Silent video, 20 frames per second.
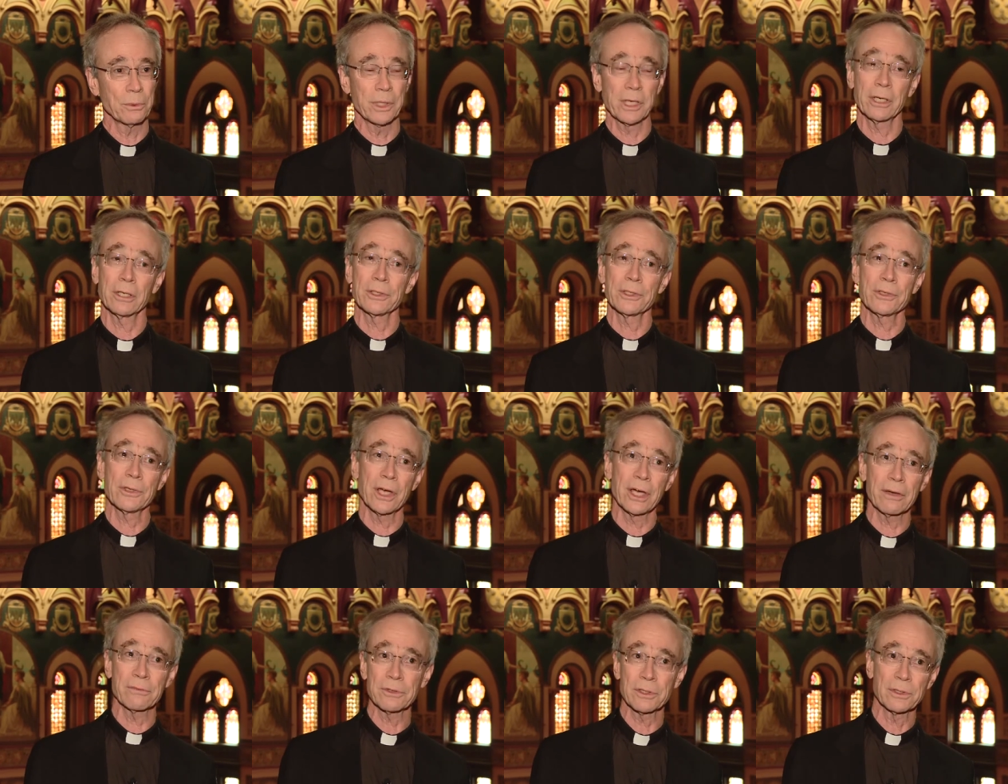We also
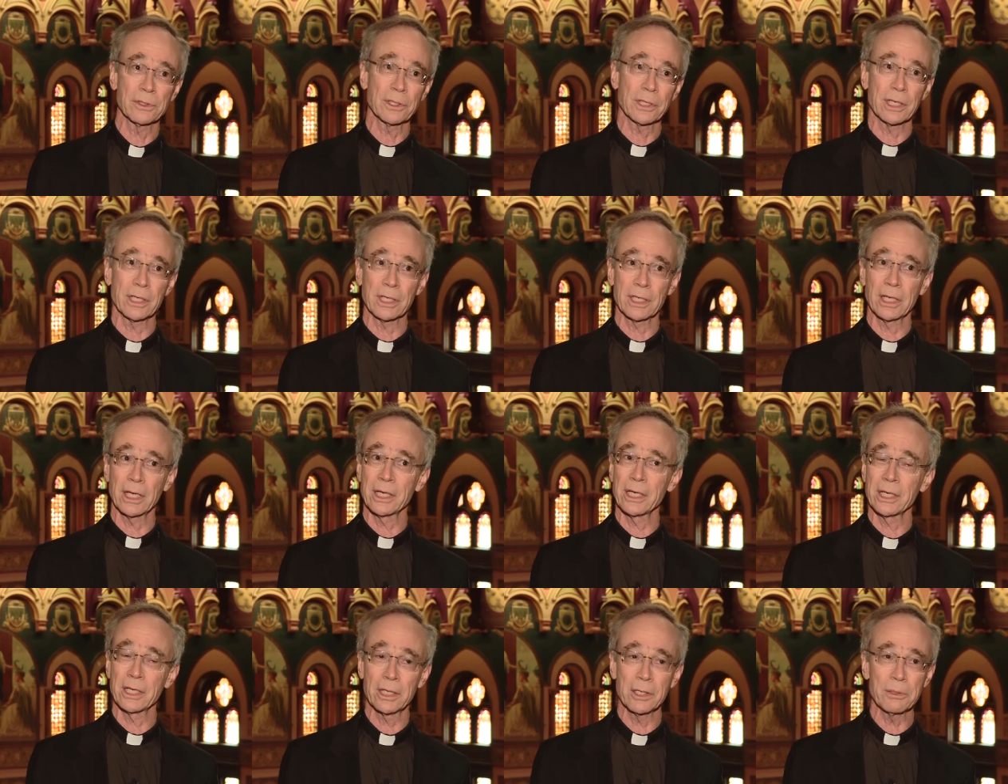have to look at
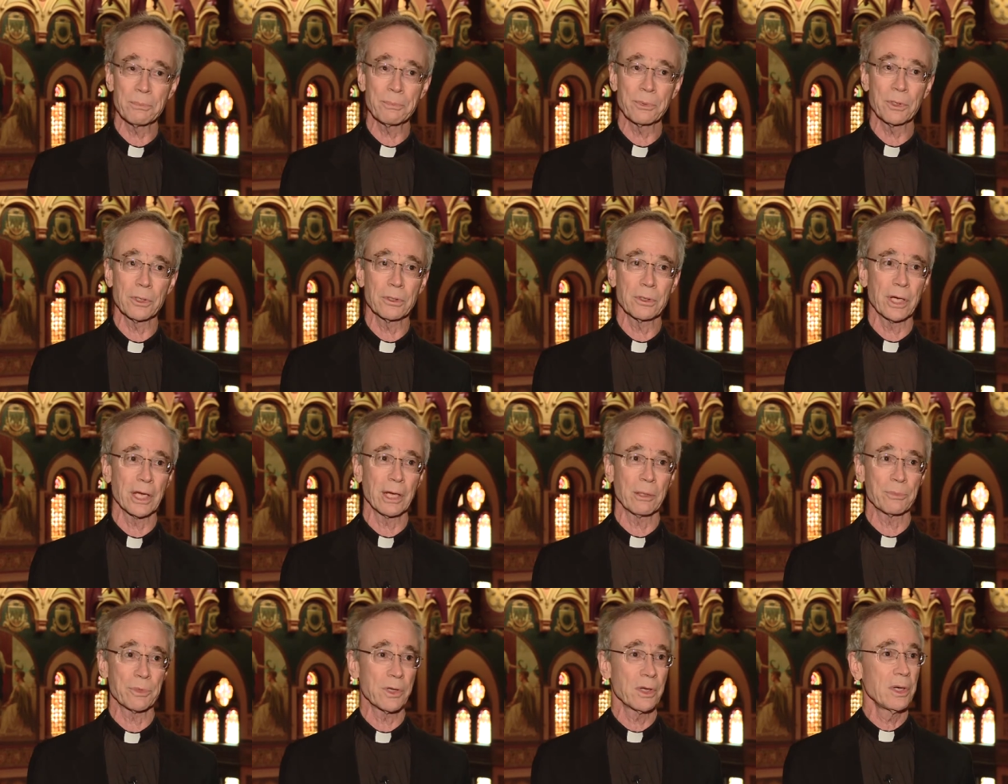cutting other
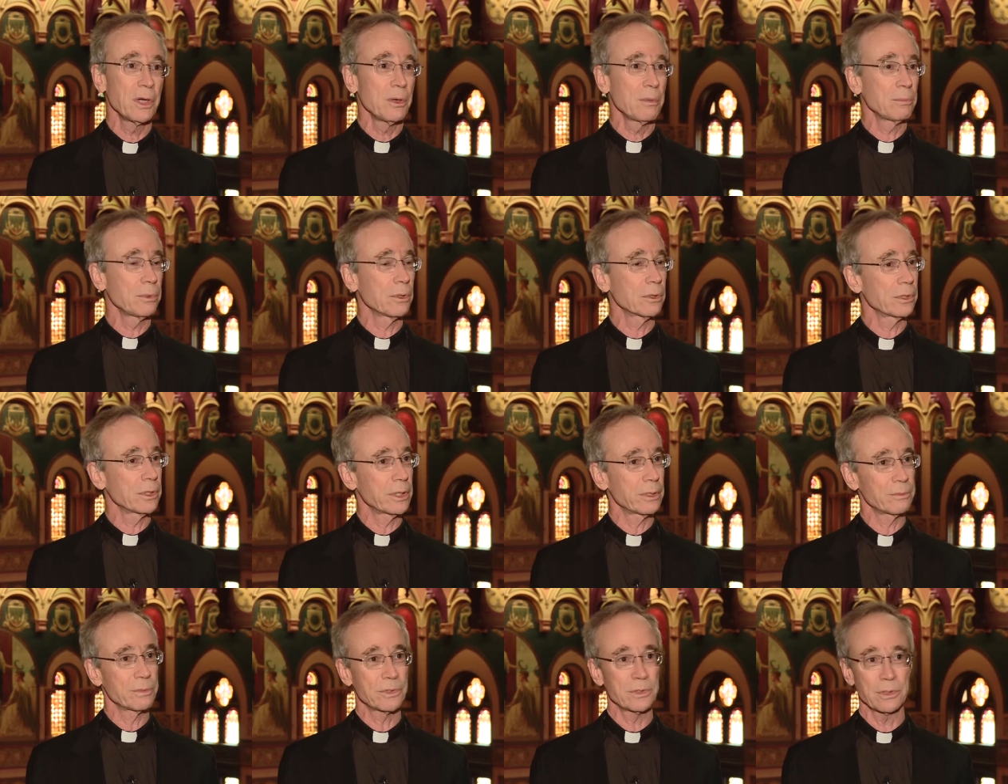programs,
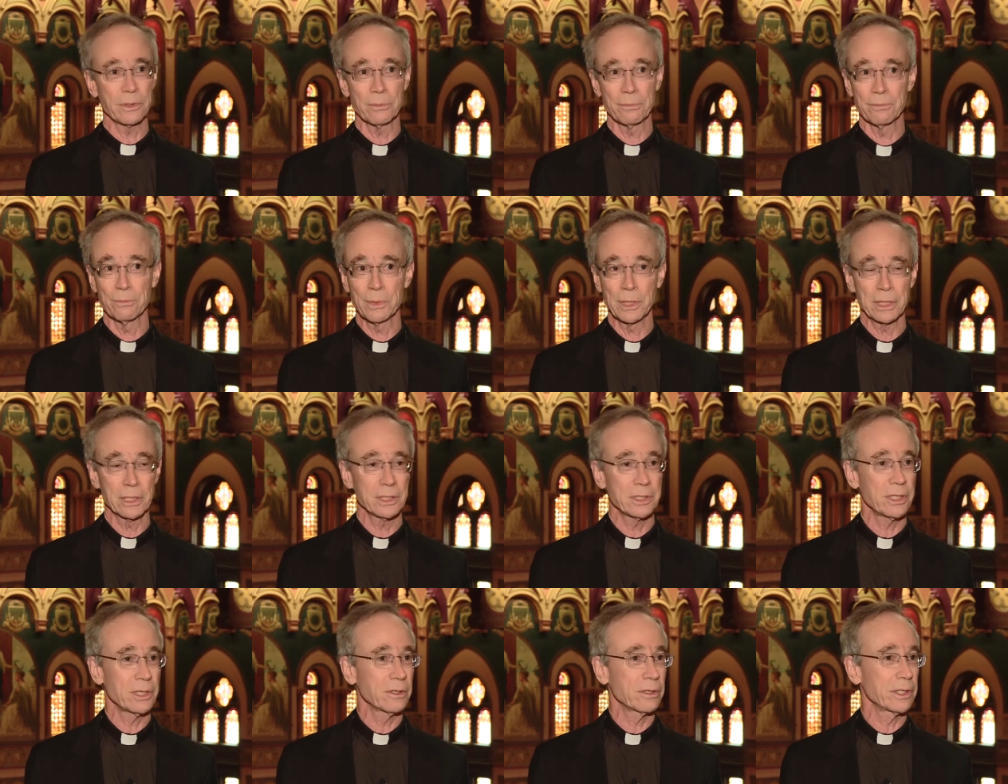programs the
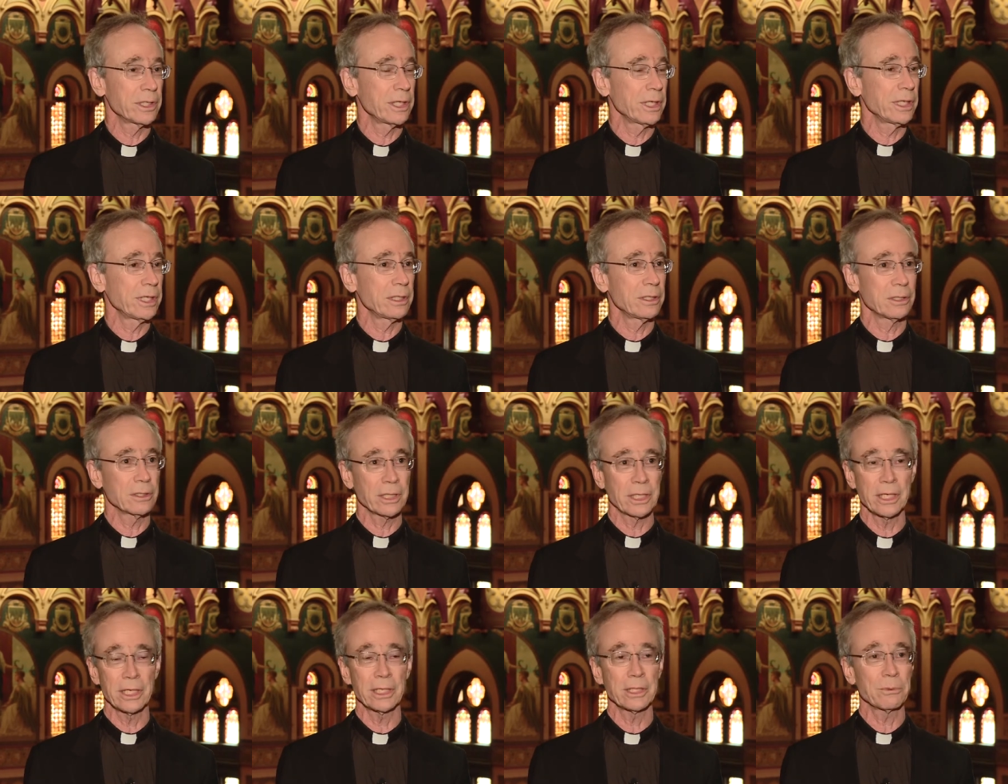military, and
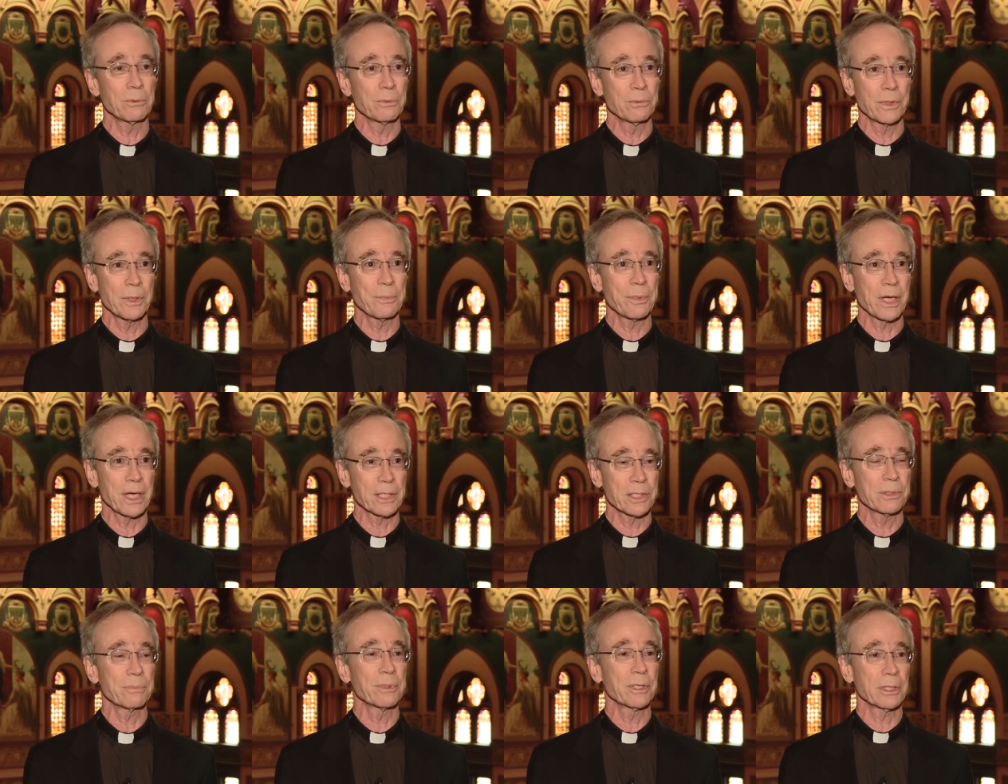looking at the
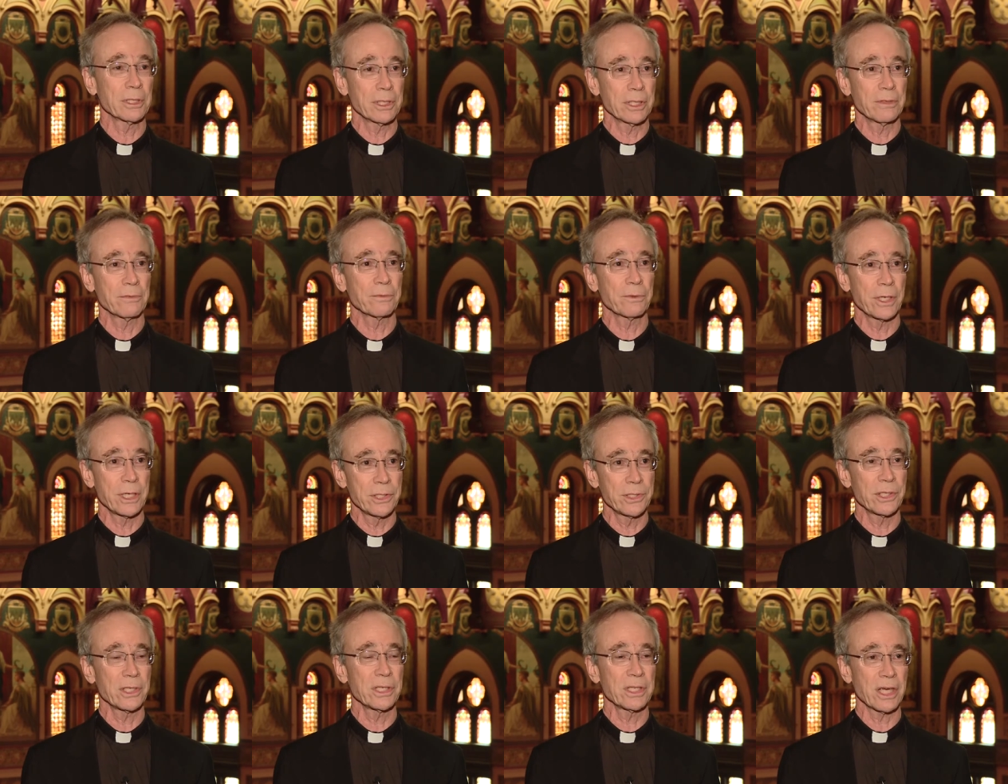possibility of
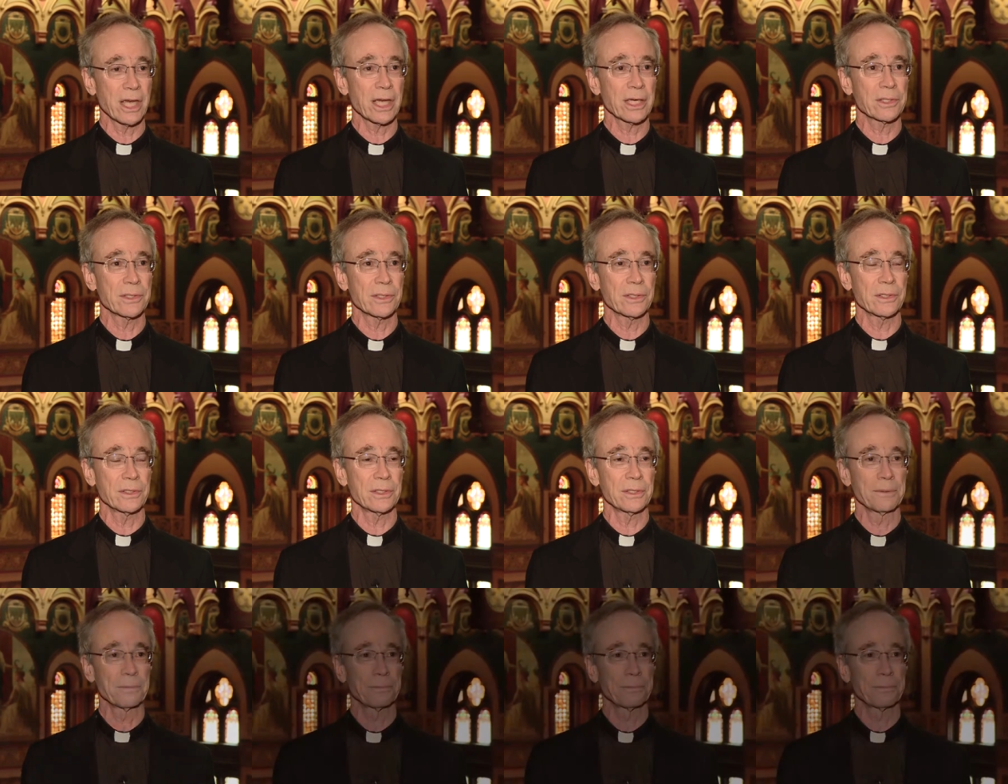raising taxes.